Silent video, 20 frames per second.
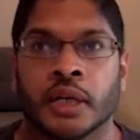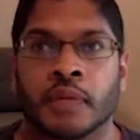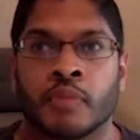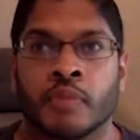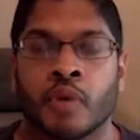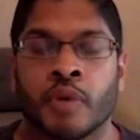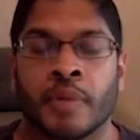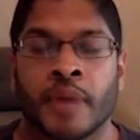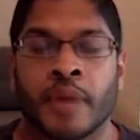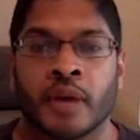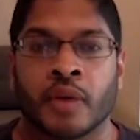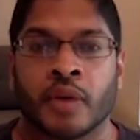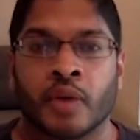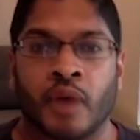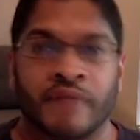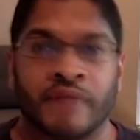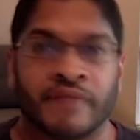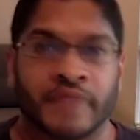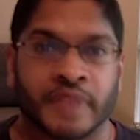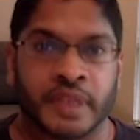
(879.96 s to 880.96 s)
about
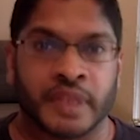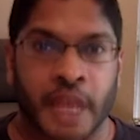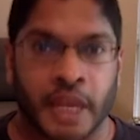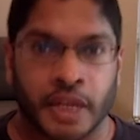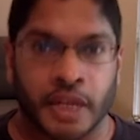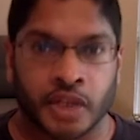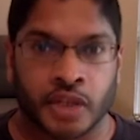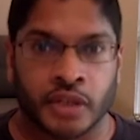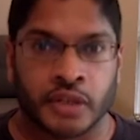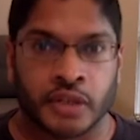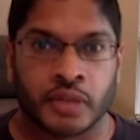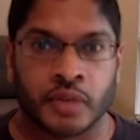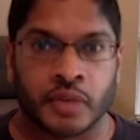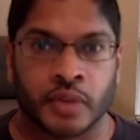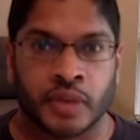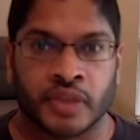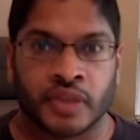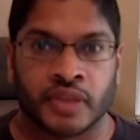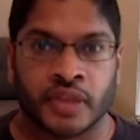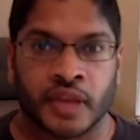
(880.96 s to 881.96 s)
conversations
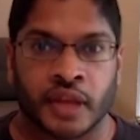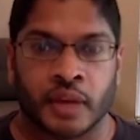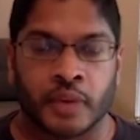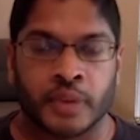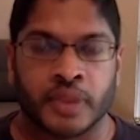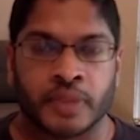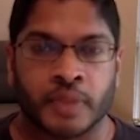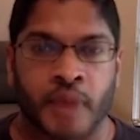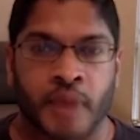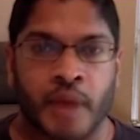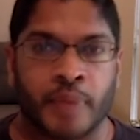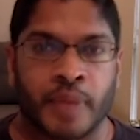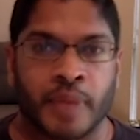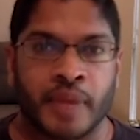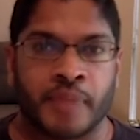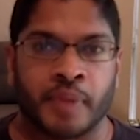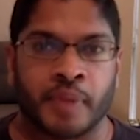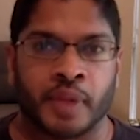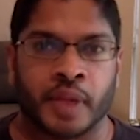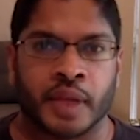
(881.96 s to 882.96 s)
with smart
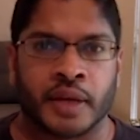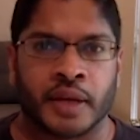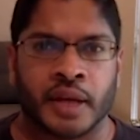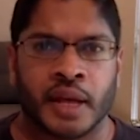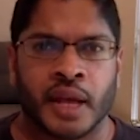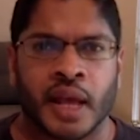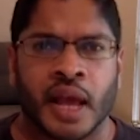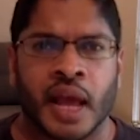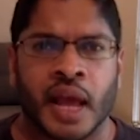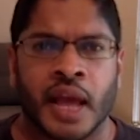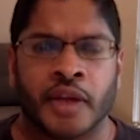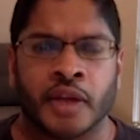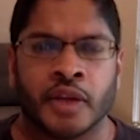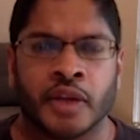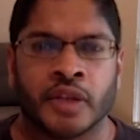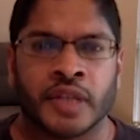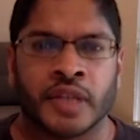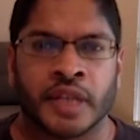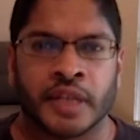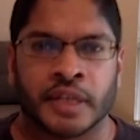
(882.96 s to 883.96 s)
people and
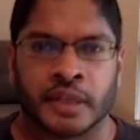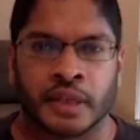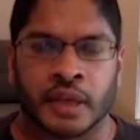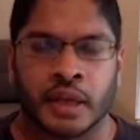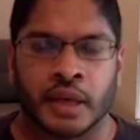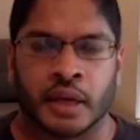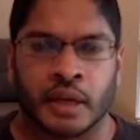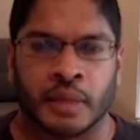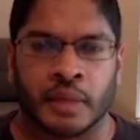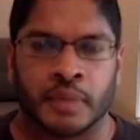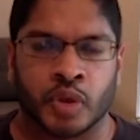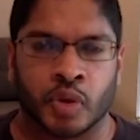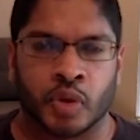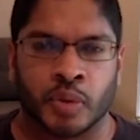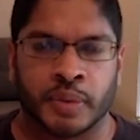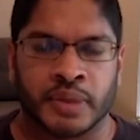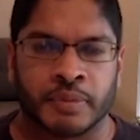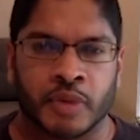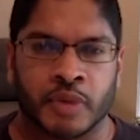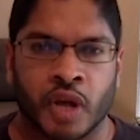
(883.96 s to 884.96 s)
using it to
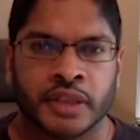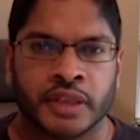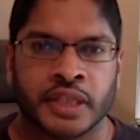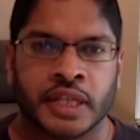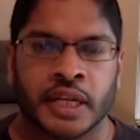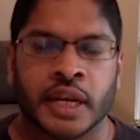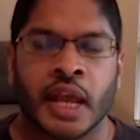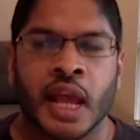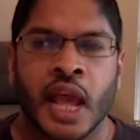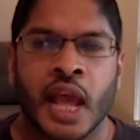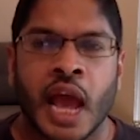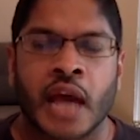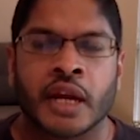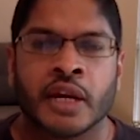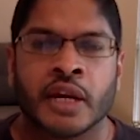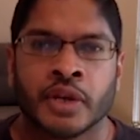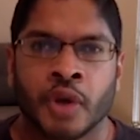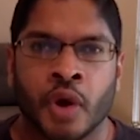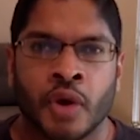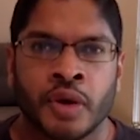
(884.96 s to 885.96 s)
absorb some content. And I
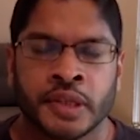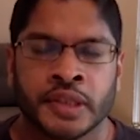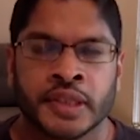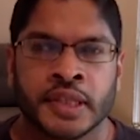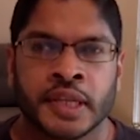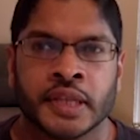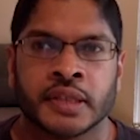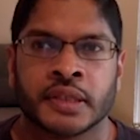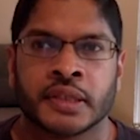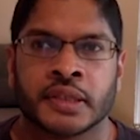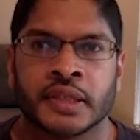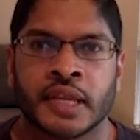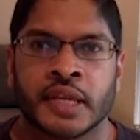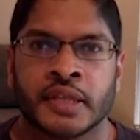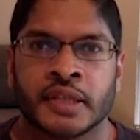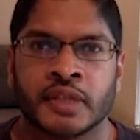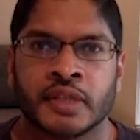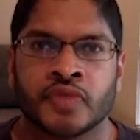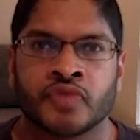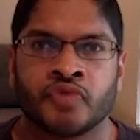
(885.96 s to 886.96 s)
noticed there's
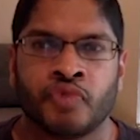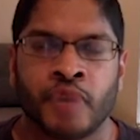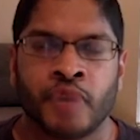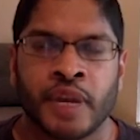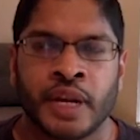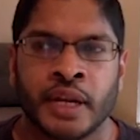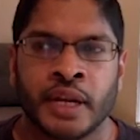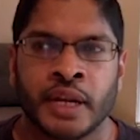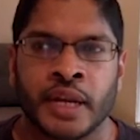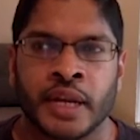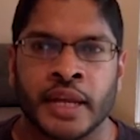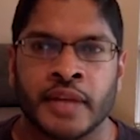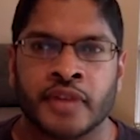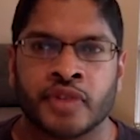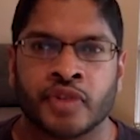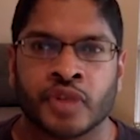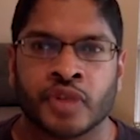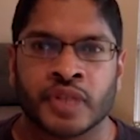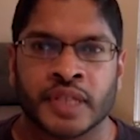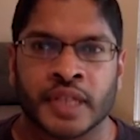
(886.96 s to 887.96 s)
this really
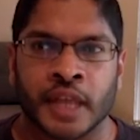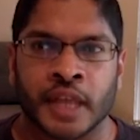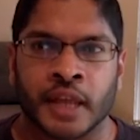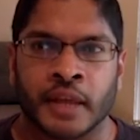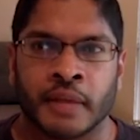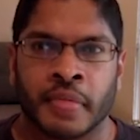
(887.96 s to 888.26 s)
interesting